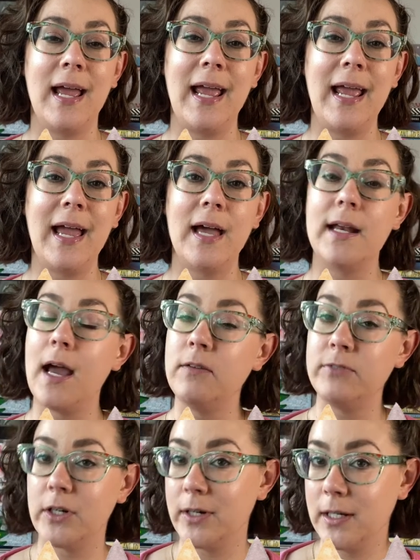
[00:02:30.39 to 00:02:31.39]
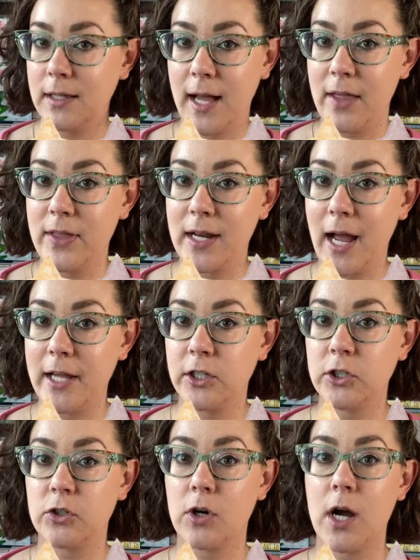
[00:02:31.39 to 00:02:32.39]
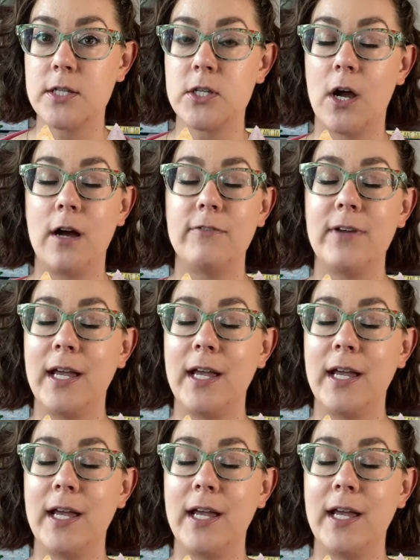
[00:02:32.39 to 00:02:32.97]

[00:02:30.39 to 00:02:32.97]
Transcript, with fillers: and I'm very glad that I could cross off